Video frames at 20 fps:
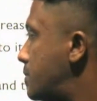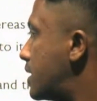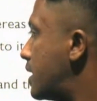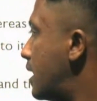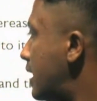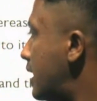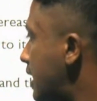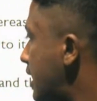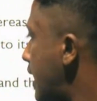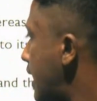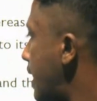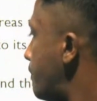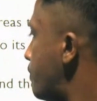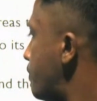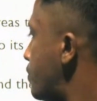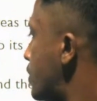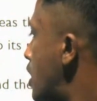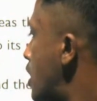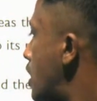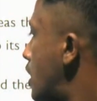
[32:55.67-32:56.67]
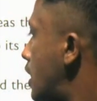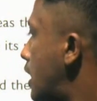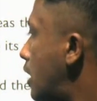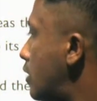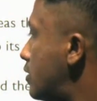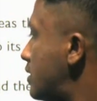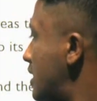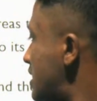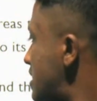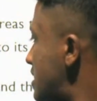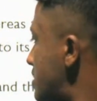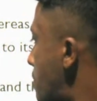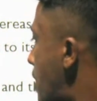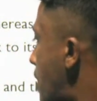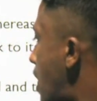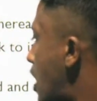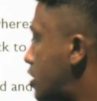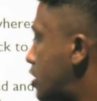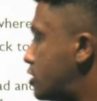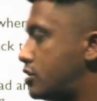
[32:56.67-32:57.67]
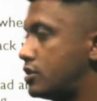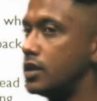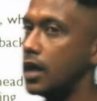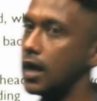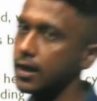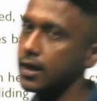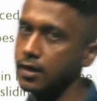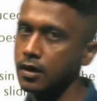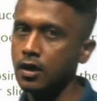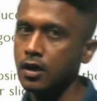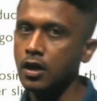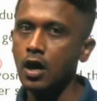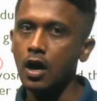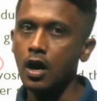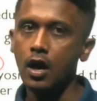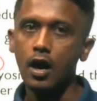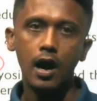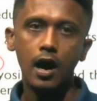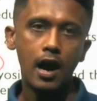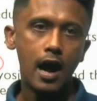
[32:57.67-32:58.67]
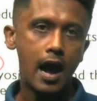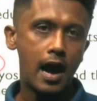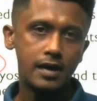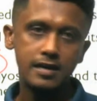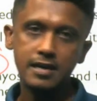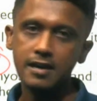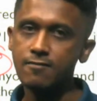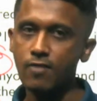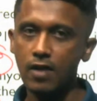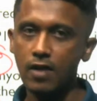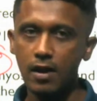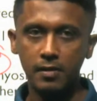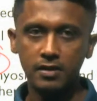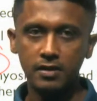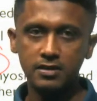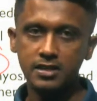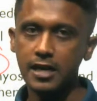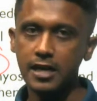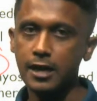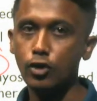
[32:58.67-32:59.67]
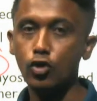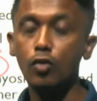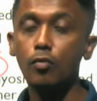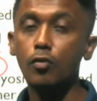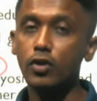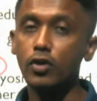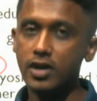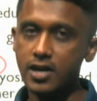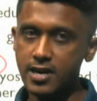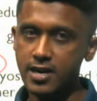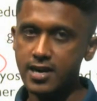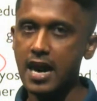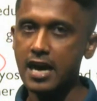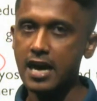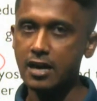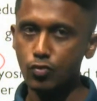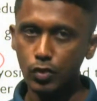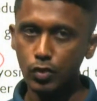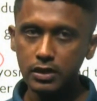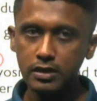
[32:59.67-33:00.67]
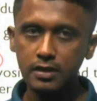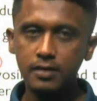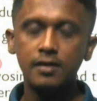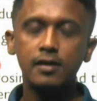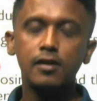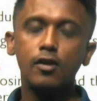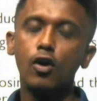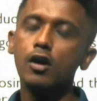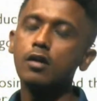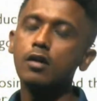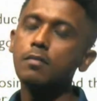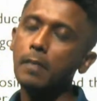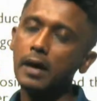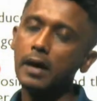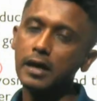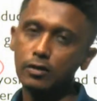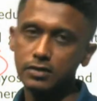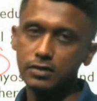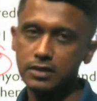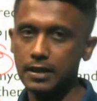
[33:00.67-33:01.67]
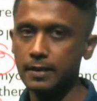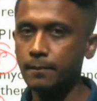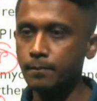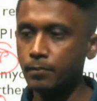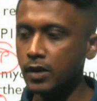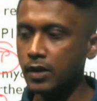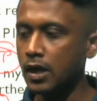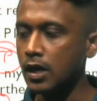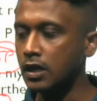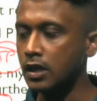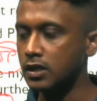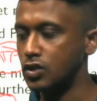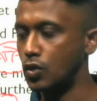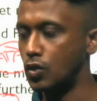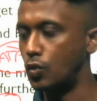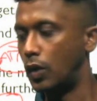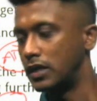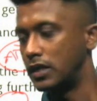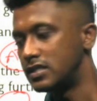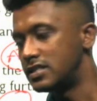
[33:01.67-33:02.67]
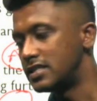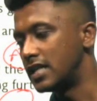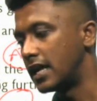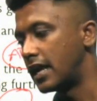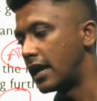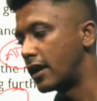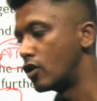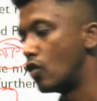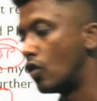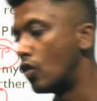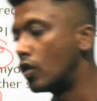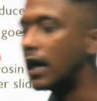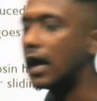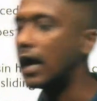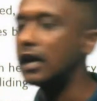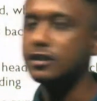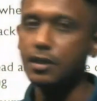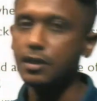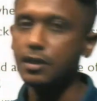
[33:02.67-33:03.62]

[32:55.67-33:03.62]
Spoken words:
reticulum, now this marks that actin filaments can no more interact with your myosin. So once there are no calcium